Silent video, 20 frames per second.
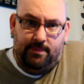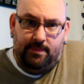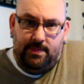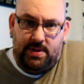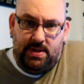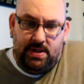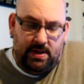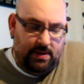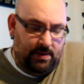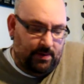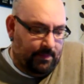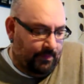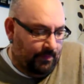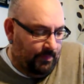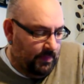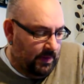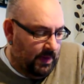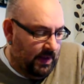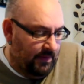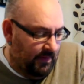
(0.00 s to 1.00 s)
So
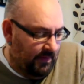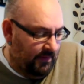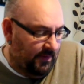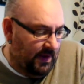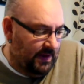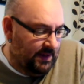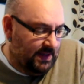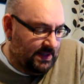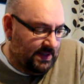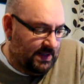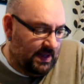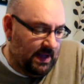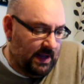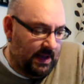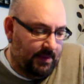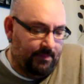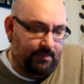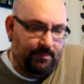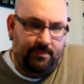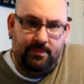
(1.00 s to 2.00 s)
if I find the
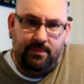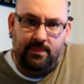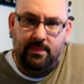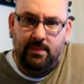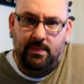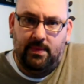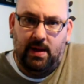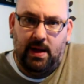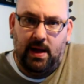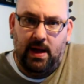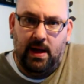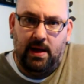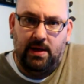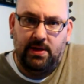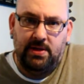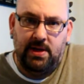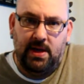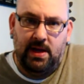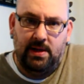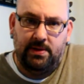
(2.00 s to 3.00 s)
time, I
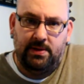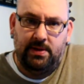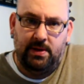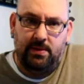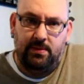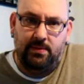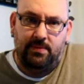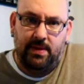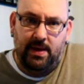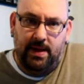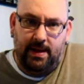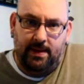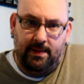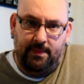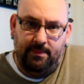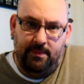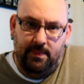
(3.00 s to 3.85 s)
shall do that.